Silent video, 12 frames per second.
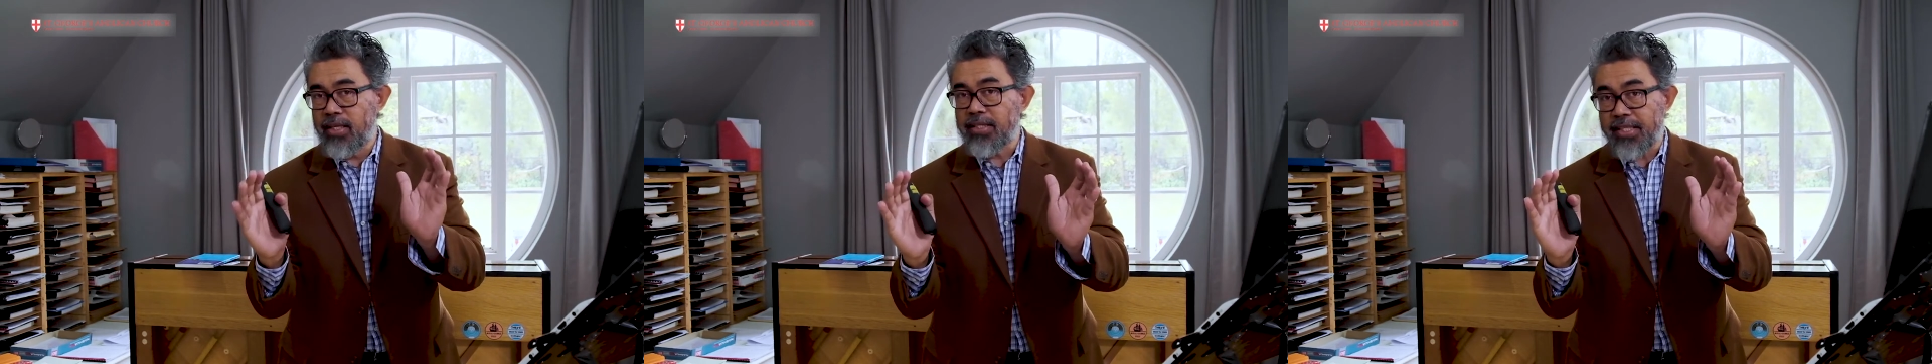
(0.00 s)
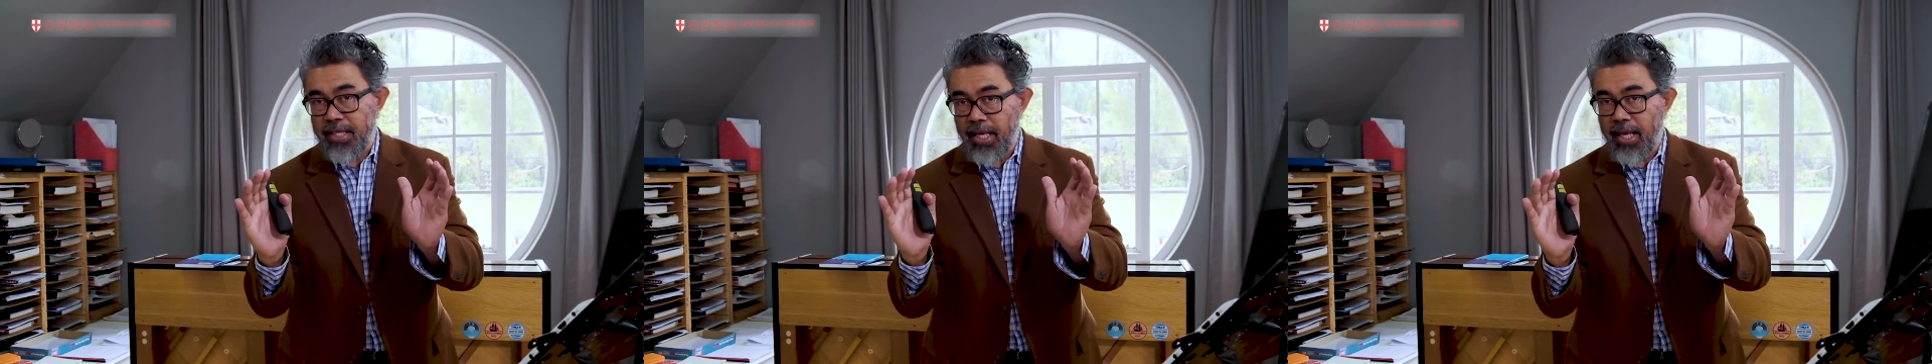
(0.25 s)
to
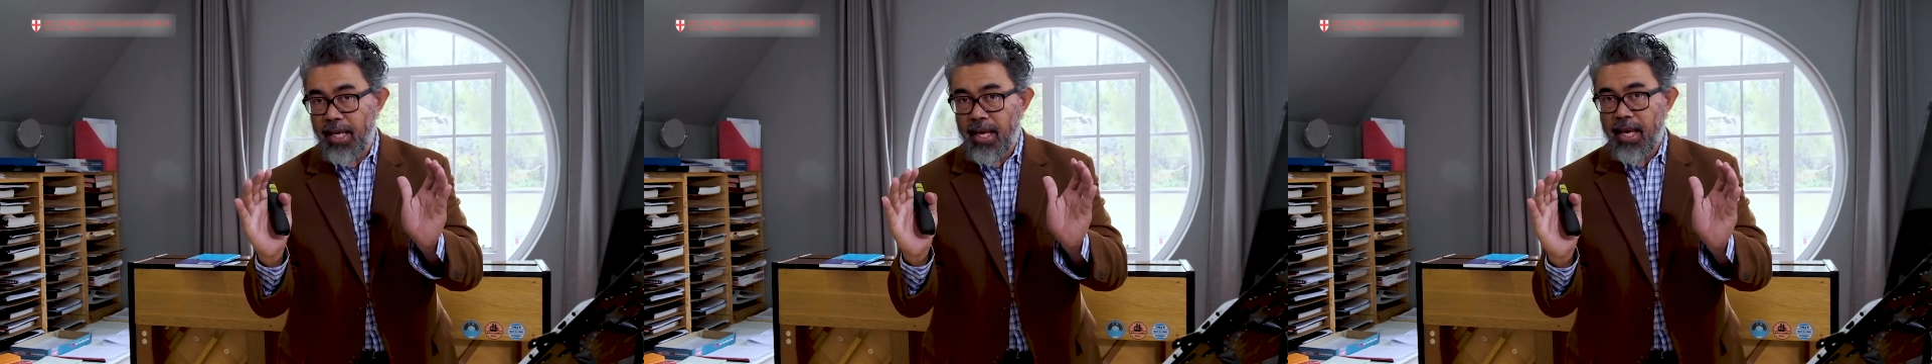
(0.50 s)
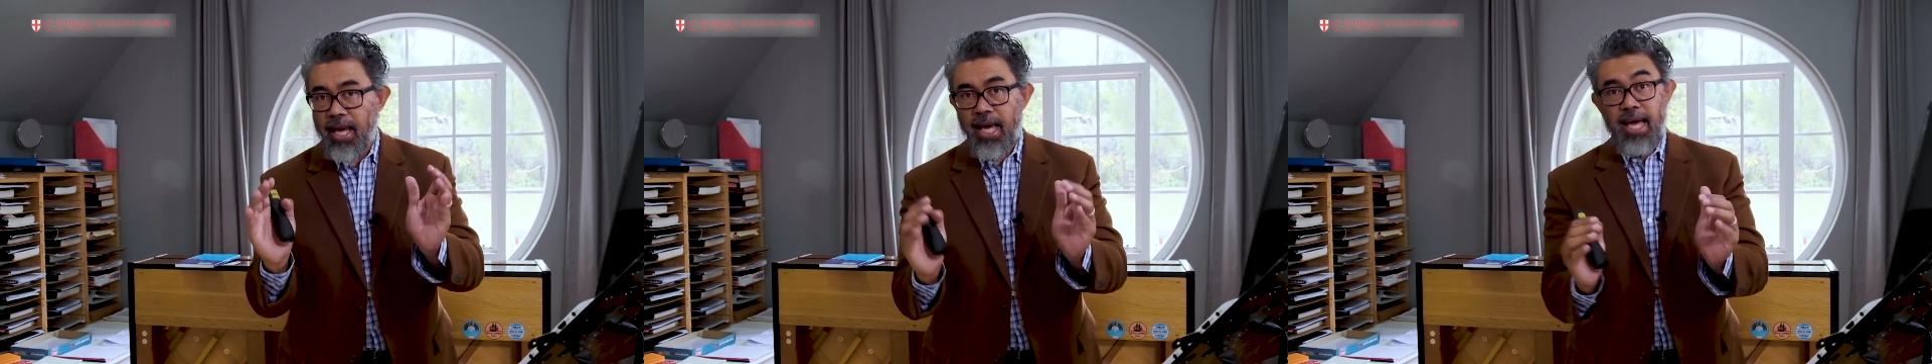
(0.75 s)
see
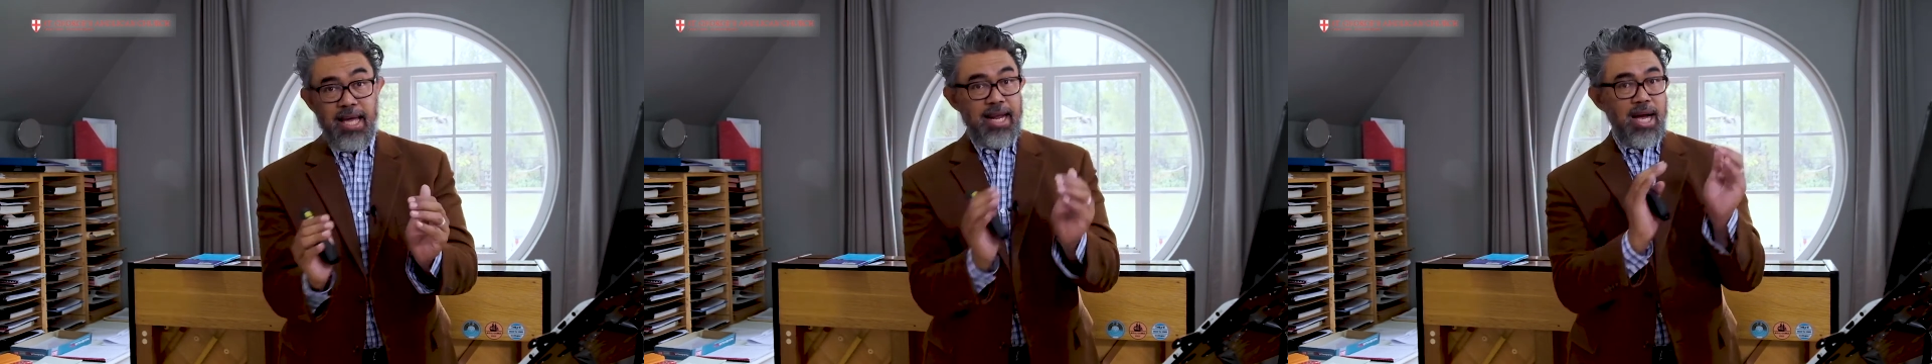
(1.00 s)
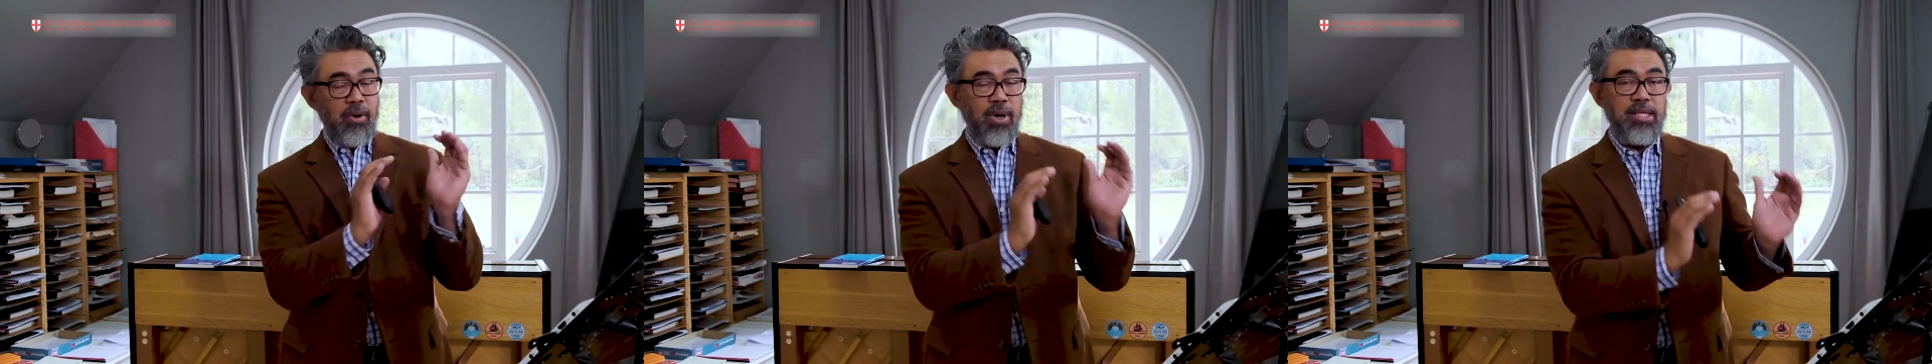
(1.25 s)
and
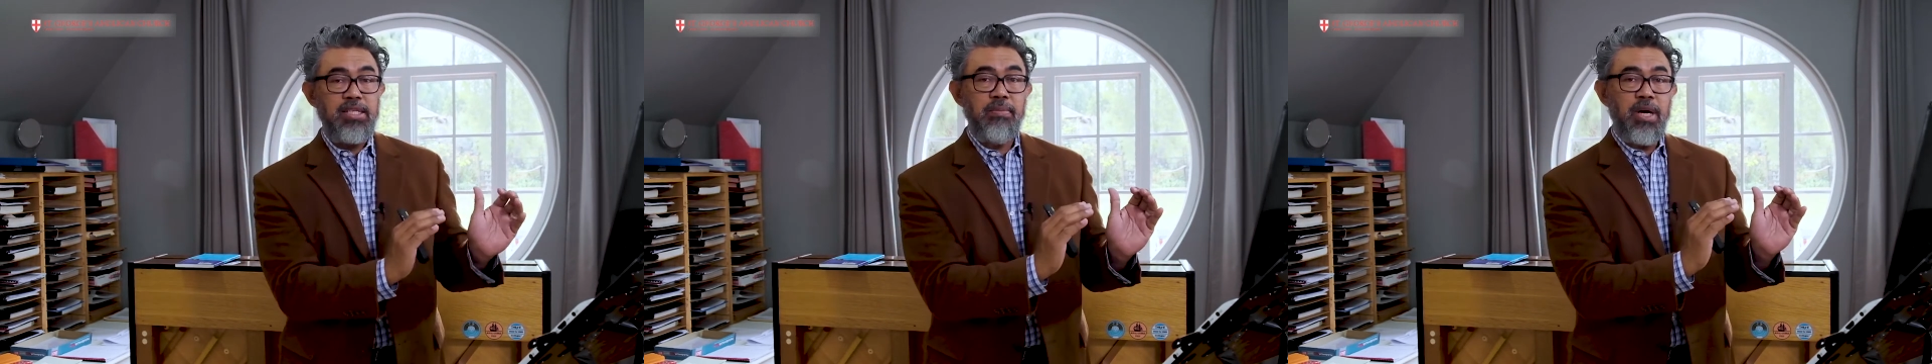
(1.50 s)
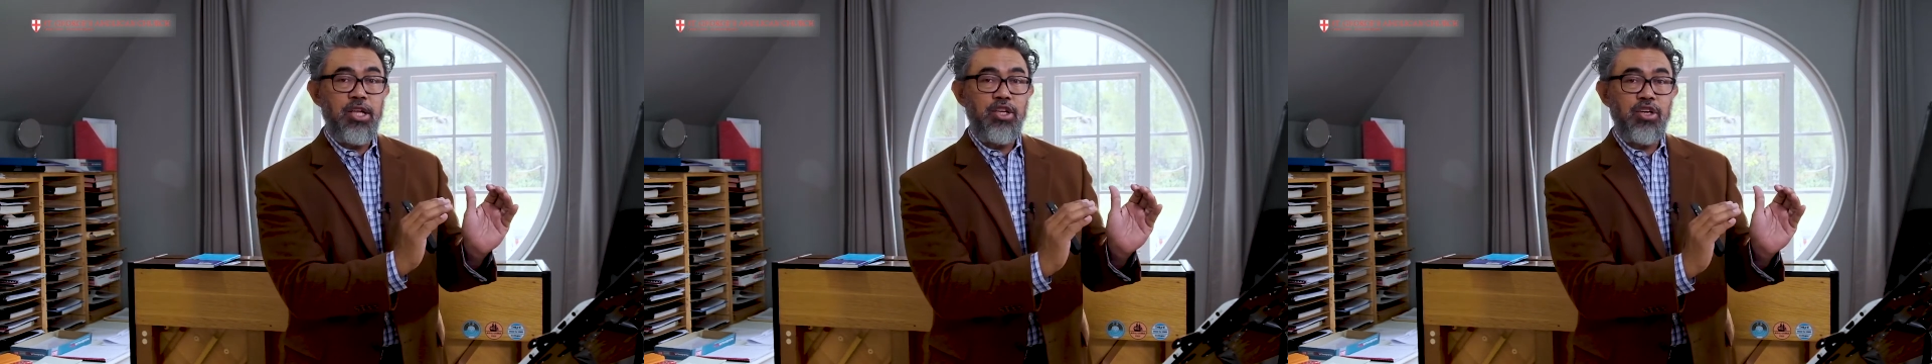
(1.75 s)
how I see
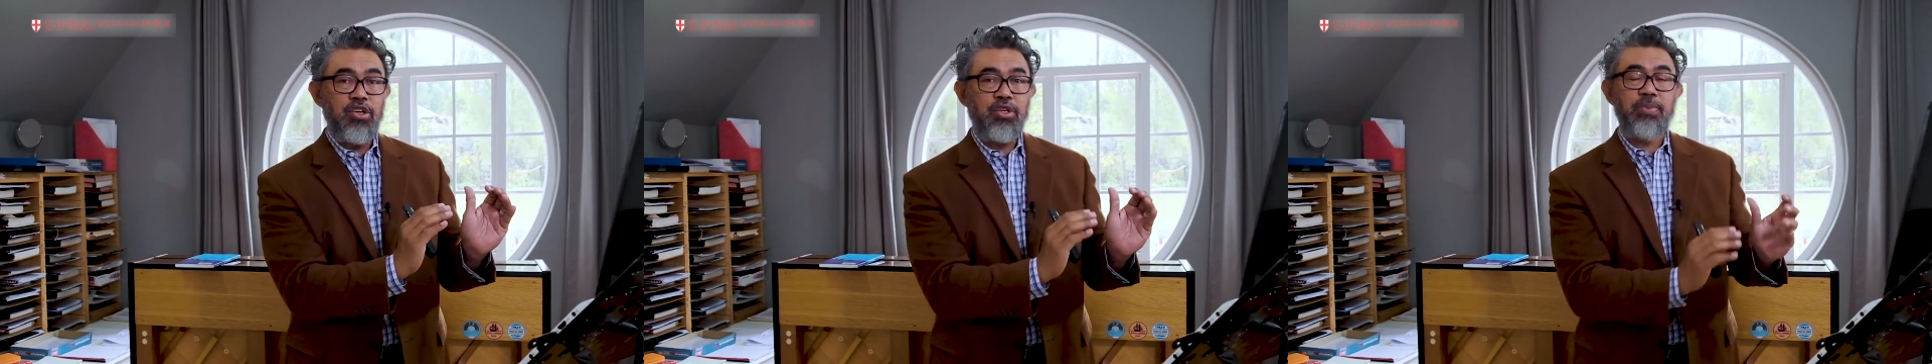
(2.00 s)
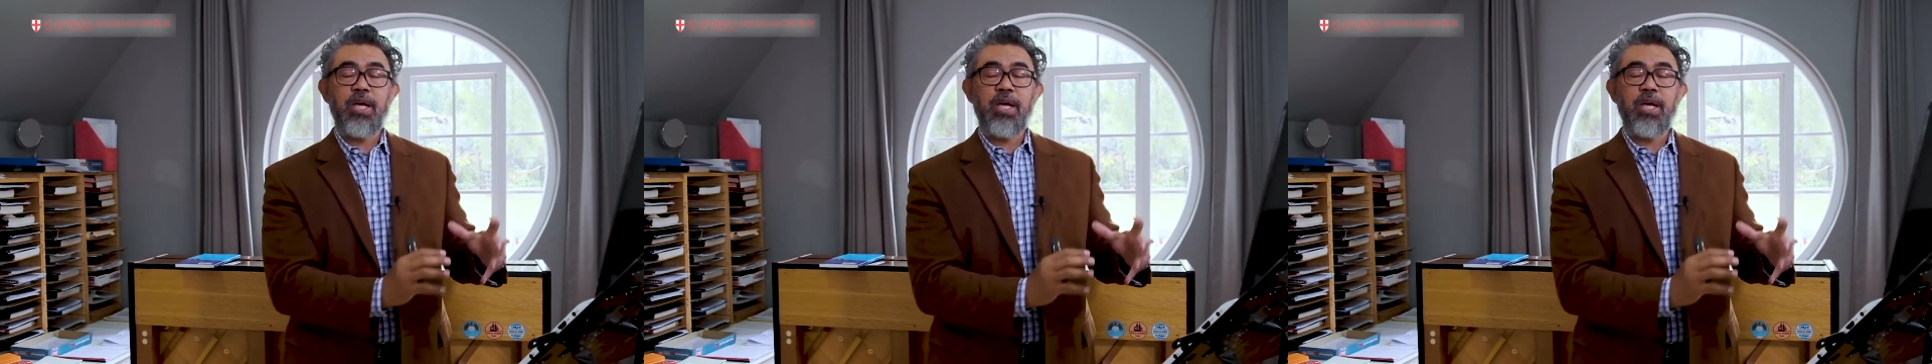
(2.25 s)
my church?